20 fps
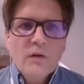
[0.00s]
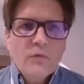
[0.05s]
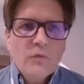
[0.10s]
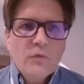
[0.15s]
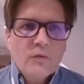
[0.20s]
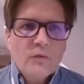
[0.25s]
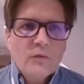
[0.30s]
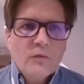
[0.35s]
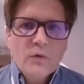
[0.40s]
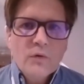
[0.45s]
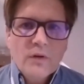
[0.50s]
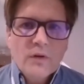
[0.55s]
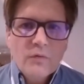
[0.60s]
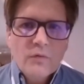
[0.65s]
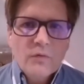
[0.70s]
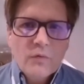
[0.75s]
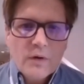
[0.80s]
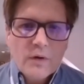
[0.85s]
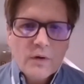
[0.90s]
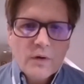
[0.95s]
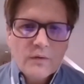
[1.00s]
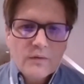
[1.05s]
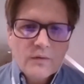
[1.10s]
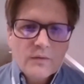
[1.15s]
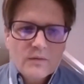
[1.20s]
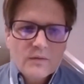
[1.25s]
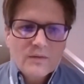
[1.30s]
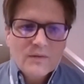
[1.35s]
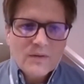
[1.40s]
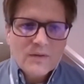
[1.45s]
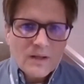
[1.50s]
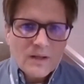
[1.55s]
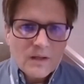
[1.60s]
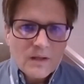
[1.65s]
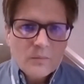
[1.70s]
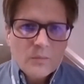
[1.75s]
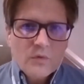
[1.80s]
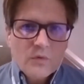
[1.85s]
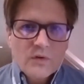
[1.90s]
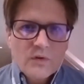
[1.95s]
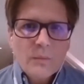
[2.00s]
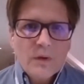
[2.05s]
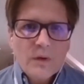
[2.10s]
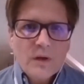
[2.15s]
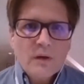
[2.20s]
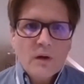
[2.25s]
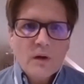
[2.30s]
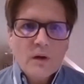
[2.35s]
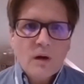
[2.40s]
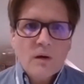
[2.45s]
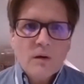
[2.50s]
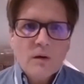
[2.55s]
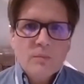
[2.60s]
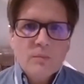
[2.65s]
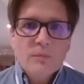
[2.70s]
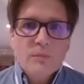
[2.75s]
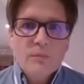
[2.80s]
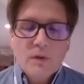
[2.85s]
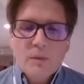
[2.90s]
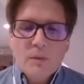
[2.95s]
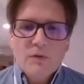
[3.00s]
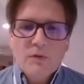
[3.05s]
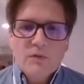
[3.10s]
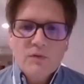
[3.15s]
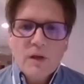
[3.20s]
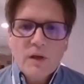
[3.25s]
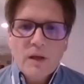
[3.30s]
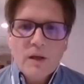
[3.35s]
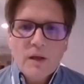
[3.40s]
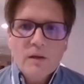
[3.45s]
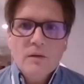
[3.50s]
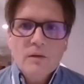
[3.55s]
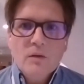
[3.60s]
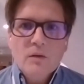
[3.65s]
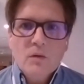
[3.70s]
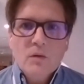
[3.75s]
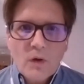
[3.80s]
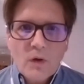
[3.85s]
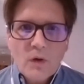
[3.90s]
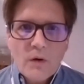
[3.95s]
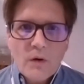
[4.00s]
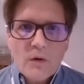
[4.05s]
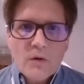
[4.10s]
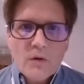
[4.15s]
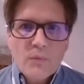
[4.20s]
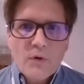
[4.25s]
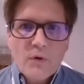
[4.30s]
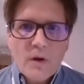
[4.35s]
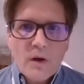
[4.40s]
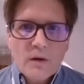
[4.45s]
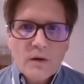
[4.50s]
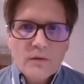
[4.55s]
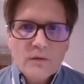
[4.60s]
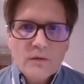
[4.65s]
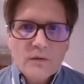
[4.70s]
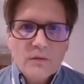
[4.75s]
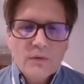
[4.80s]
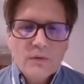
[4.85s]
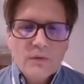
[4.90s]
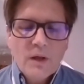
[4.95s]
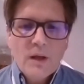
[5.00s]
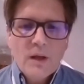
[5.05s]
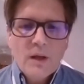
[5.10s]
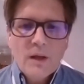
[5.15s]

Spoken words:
different for different teams. I mean, our team is staying very productive.